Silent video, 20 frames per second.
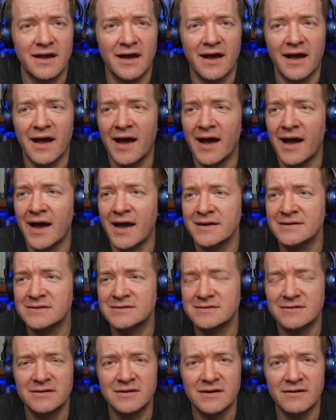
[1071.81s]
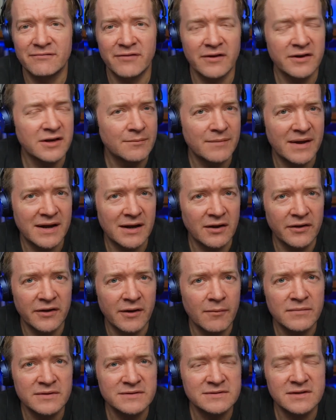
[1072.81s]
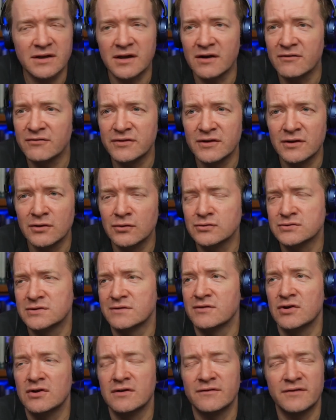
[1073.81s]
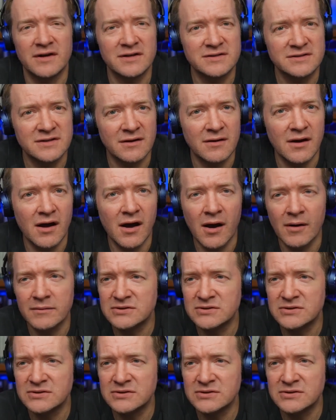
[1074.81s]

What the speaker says: and fundamental numbers that govern the laws of the universe are